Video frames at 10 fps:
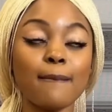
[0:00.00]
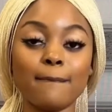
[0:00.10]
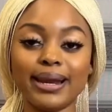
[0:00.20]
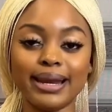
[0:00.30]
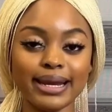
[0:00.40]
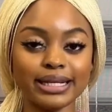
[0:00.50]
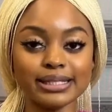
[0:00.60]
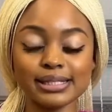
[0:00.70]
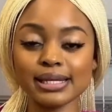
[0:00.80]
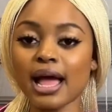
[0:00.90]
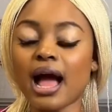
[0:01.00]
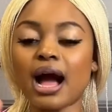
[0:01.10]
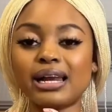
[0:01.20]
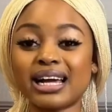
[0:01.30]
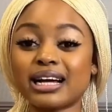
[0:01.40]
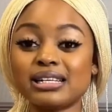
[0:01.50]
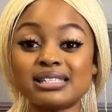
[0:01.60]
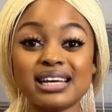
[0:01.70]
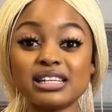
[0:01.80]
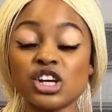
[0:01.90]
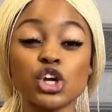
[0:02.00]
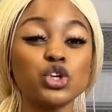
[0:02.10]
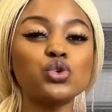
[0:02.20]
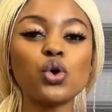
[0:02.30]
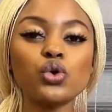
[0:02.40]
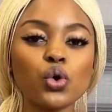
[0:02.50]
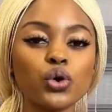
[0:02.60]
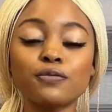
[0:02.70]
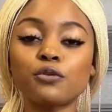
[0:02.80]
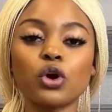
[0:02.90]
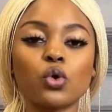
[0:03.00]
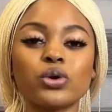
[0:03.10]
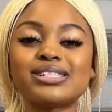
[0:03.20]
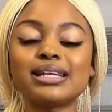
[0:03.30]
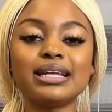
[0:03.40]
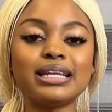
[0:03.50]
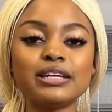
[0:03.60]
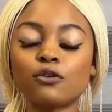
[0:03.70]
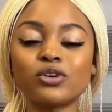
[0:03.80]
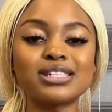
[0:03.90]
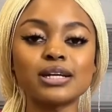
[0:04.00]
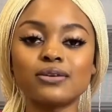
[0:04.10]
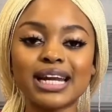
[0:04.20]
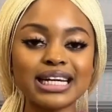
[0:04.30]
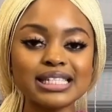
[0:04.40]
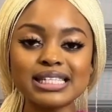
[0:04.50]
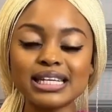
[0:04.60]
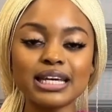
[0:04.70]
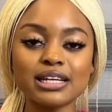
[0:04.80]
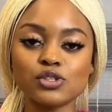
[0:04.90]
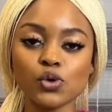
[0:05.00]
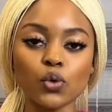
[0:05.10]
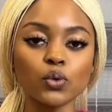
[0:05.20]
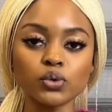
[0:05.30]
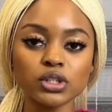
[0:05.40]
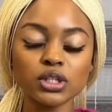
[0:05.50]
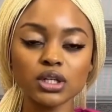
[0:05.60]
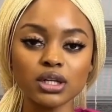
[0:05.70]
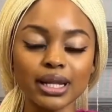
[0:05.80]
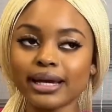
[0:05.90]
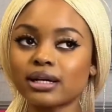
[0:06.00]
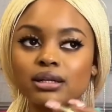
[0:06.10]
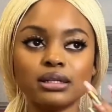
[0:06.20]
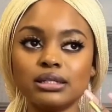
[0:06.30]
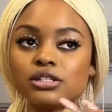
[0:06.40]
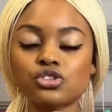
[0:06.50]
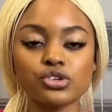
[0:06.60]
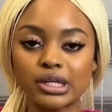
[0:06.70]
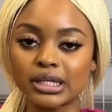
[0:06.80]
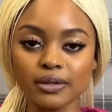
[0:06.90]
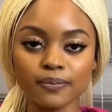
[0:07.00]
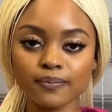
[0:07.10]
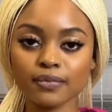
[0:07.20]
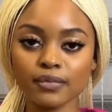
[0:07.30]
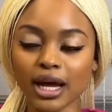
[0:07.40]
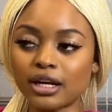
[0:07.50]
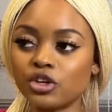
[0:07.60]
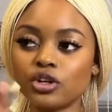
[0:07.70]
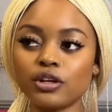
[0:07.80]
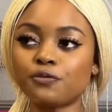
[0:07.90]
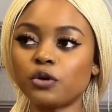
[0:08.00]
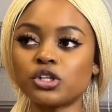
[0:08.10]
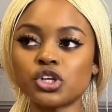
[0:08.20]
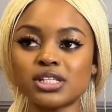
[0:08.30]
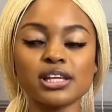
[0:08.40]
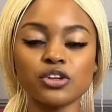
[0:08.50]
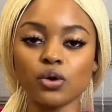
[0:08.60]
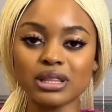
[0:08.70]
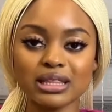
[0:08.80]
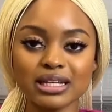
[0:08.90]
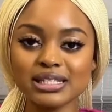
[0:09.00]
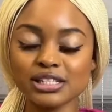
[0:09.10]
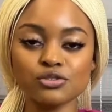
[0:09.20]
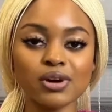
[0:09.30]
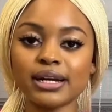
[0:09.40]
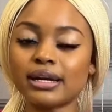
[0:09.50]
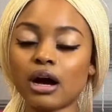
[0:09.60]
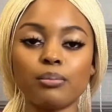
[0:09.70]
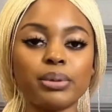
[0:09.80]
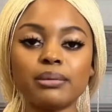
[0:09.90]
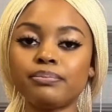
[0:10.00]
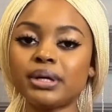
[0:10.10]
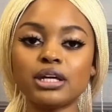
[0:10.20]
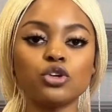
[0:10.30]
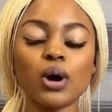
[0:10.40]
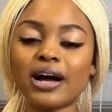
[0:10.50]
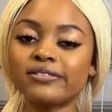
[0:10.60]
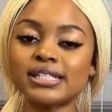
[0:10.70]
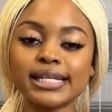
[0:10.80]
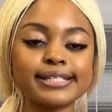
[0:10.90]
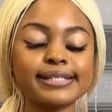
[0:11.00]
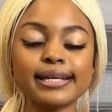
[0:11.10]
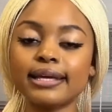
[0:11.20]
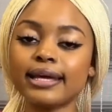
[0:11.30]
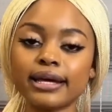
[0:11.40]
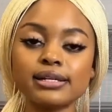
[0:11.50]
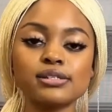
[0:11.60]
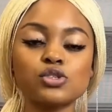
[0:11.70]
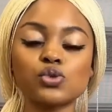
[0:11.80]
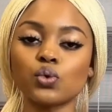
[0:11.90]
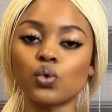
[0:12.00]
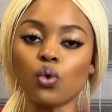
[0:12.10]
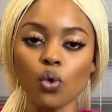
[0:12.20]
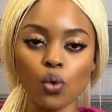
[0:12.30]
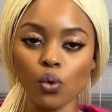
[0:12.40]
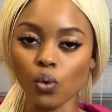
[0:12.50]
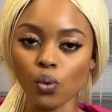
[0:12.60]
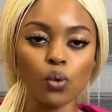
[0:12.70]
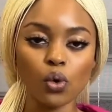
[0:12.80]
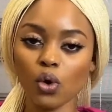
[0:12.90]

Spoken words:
lit. Like I said, you don't know if you're going to live until 90 years old, like literally. And if you're just in your 30s right now, baby, you have 60 years to go.